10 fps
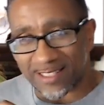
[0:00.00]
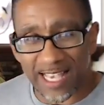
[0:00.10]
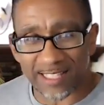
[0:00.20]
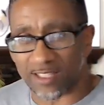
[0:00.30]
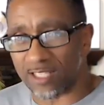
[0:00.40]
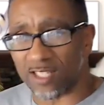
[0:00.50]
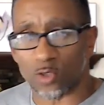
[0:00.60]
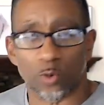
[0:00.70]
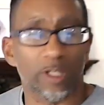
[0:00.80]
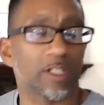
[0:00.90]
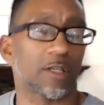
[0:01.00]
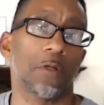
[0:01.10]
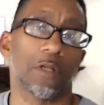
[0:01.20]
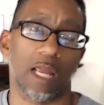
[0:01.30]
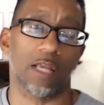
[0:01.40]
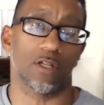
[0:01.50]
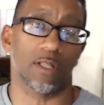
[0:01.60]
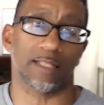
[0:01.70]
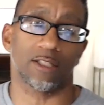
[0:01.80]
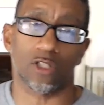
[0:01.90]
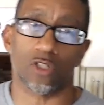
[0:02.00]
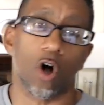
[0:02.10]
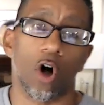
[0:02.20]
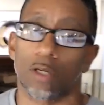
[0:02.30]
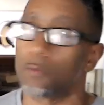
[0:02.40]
things. This is really communication. Like, this is all